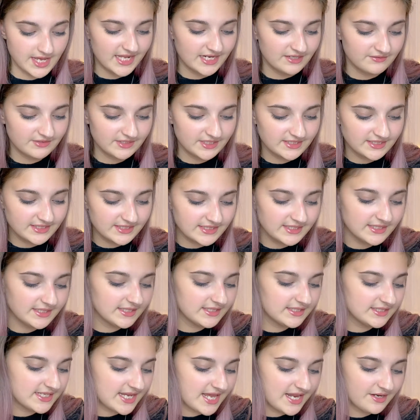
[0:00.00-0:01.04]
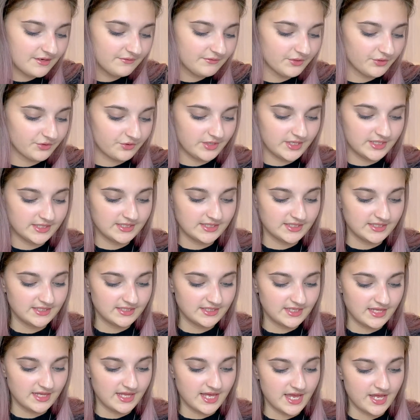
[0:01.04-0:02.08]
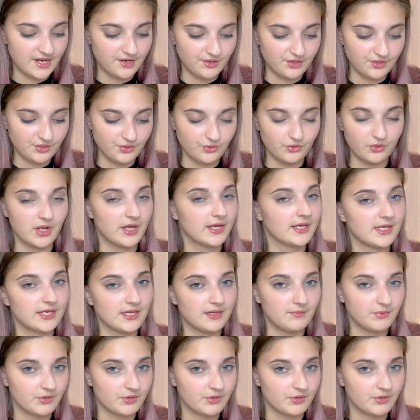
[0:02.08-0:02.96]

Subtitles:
and if it doesn't sink into any of your creases, then you're lucky,